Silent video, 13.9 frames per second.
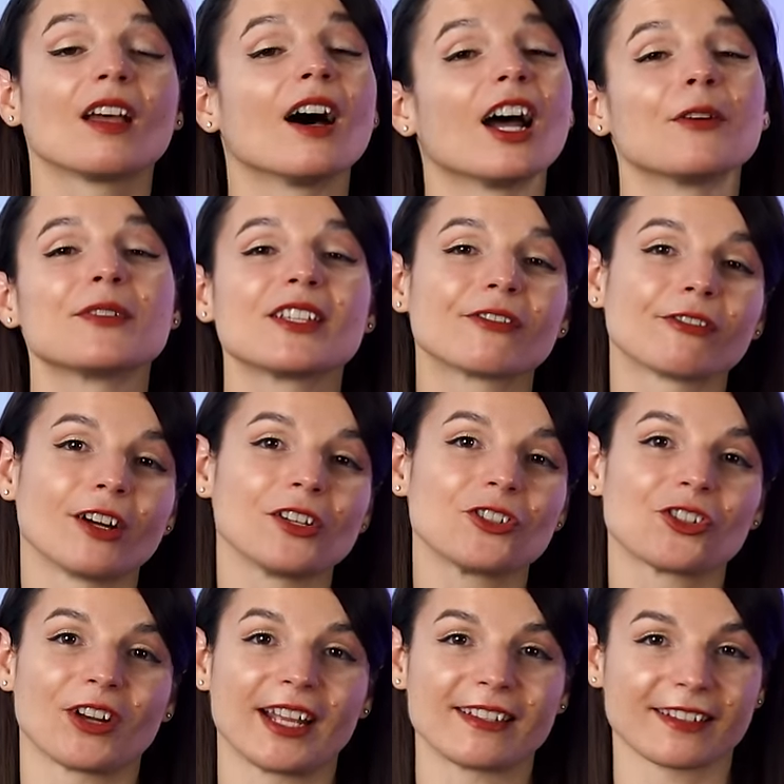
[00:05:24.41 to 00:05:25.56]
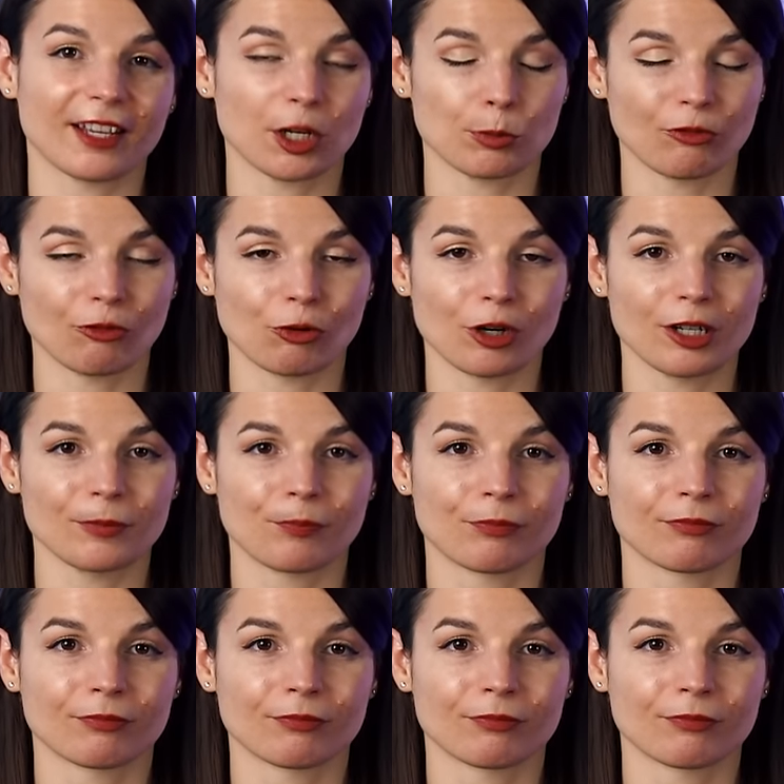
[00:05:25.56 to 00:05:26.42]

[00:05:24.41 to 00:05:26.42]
I was a French translator before.